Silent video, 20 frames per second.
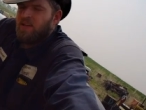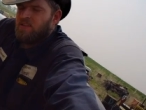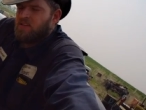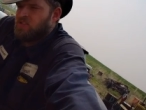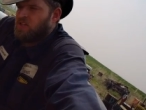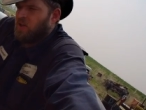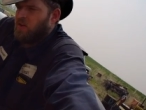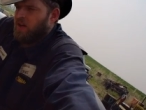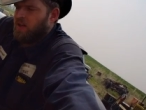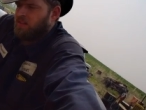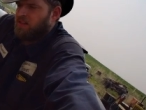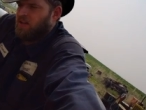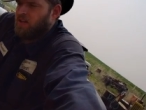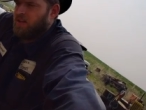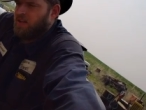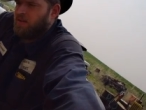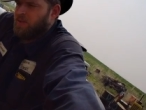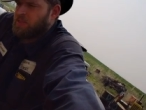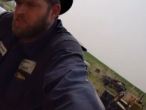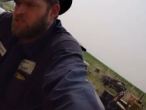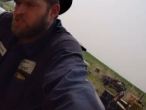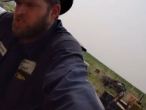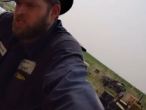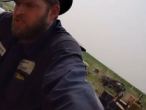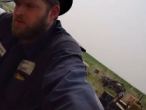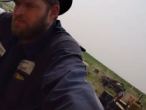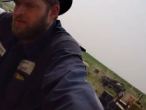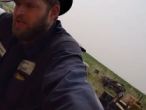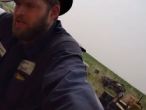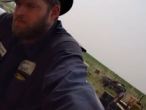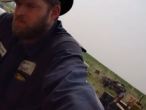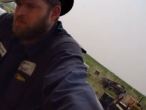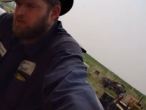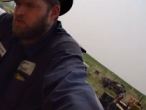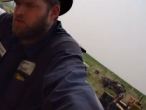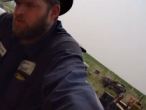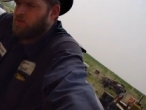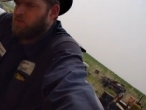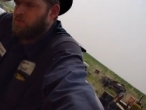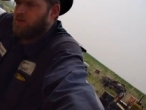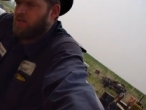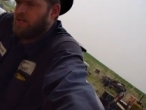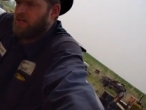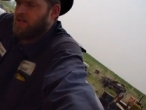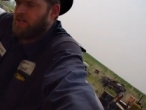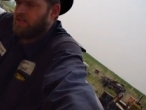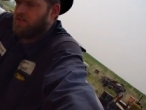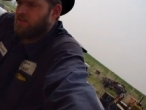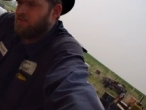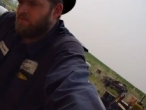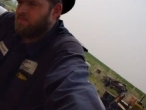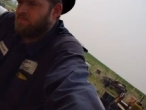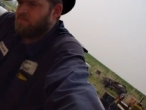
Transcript: So I thought I was just going to be able to